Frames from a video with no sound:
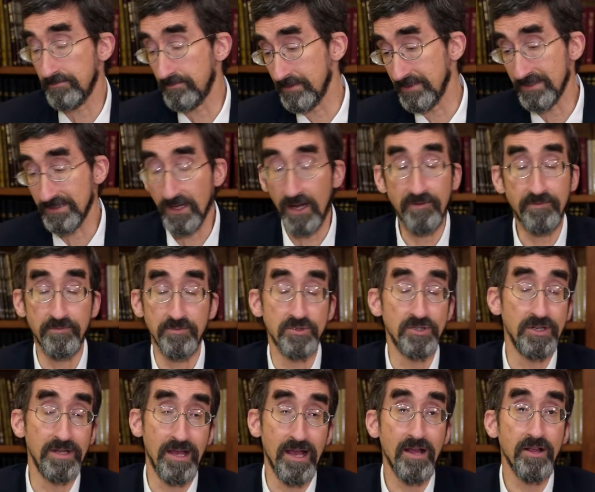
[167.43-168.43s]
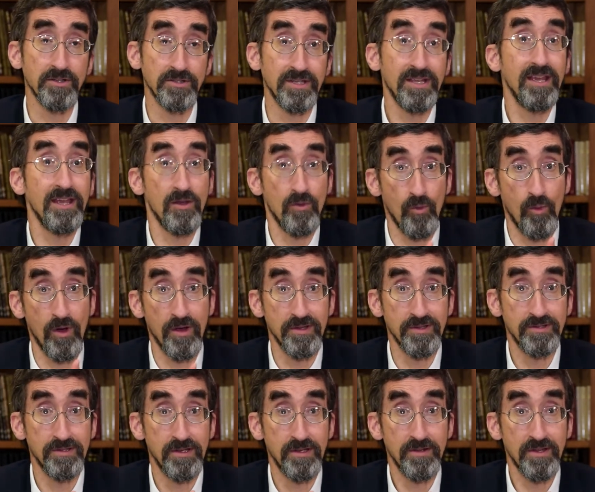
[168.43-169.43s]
aside from genealogy, it was